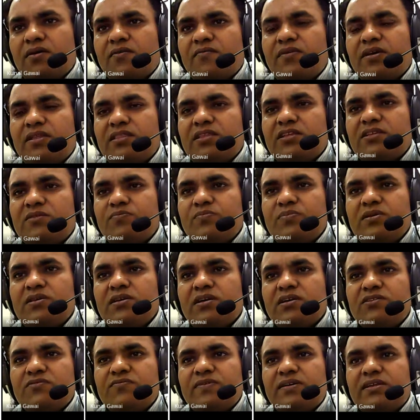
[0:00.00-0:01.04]
when this
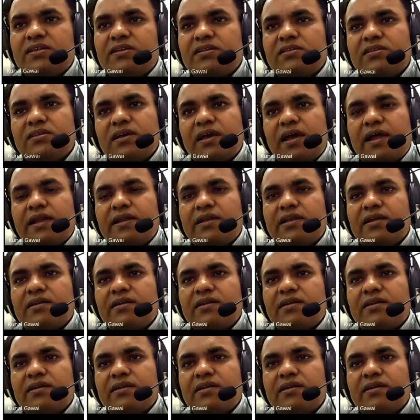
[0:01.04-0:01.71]
pH varies at